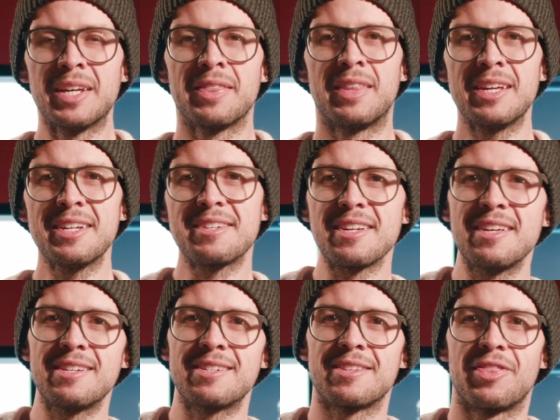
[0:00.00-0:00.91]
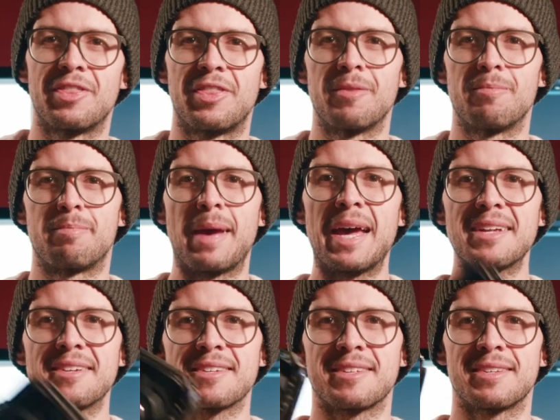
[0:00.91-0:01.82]
This is the
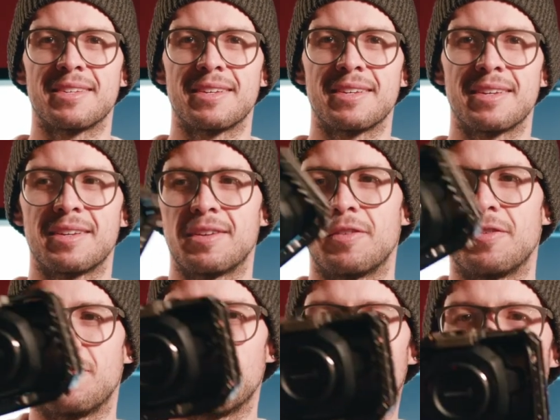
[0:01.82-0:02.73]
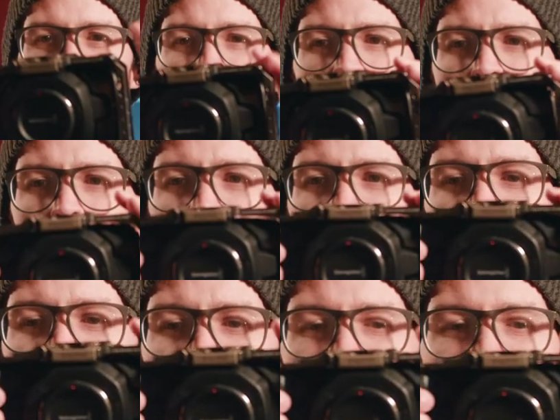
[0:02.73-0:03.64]
best
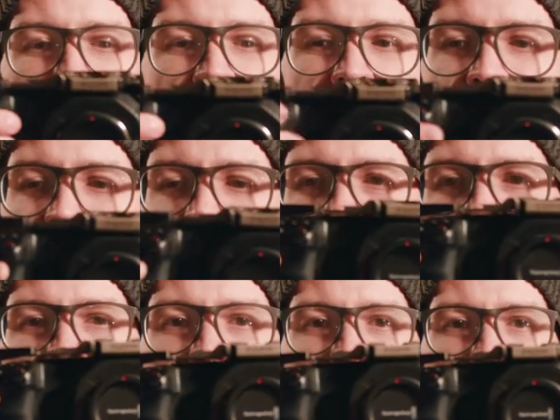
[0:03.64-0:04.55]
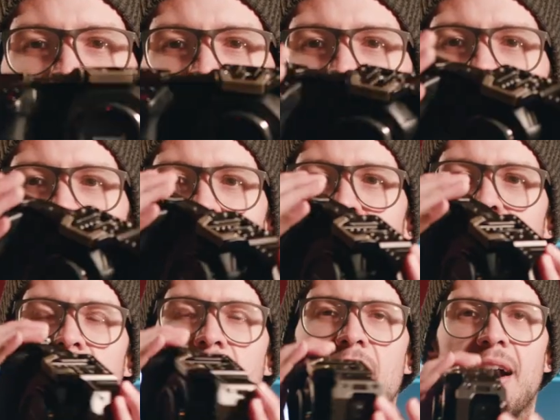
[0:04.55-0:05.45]
form-fitting cage
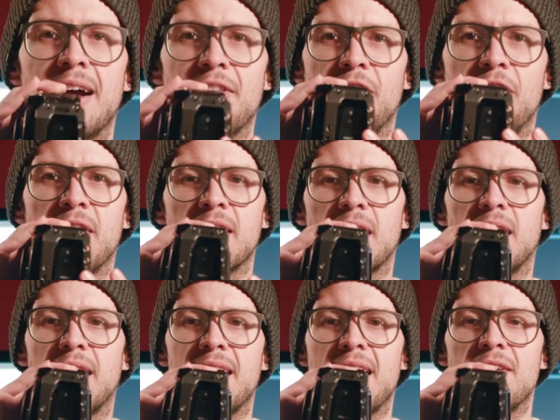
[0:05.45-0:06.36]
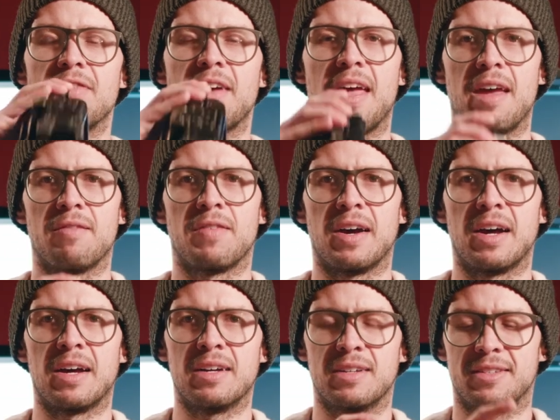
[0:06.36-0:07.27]
I think I have
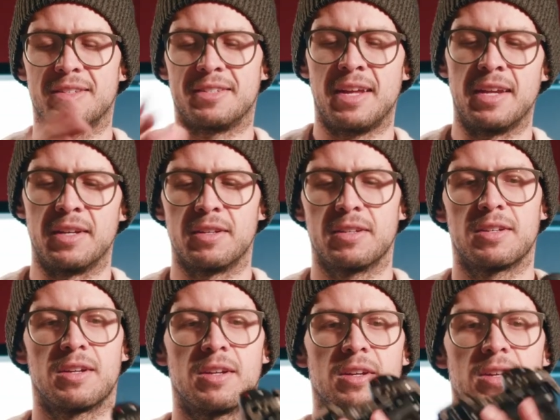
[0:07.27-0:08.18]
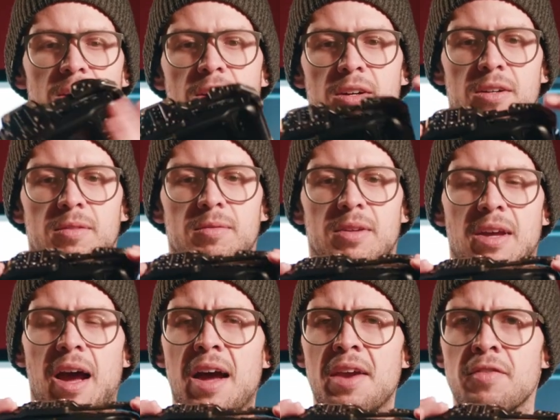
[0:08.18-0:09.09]
ever seen.
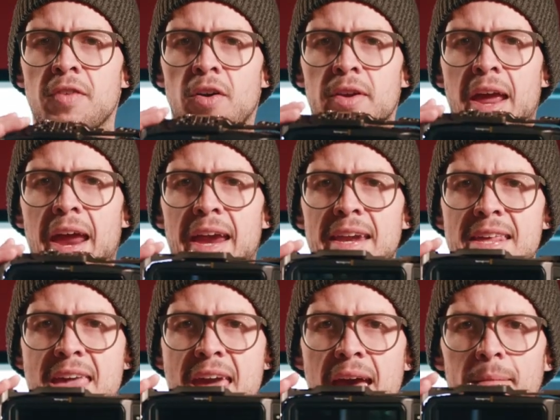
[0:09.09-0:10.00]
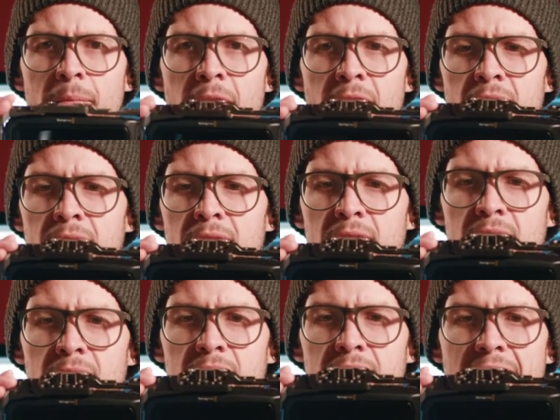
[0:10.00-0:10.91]
Kind of on any camera
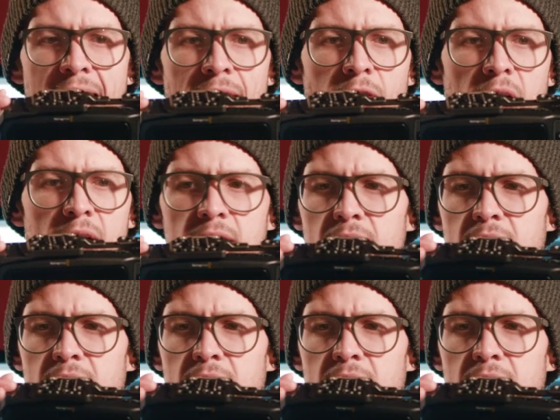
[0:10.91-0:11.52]
ever.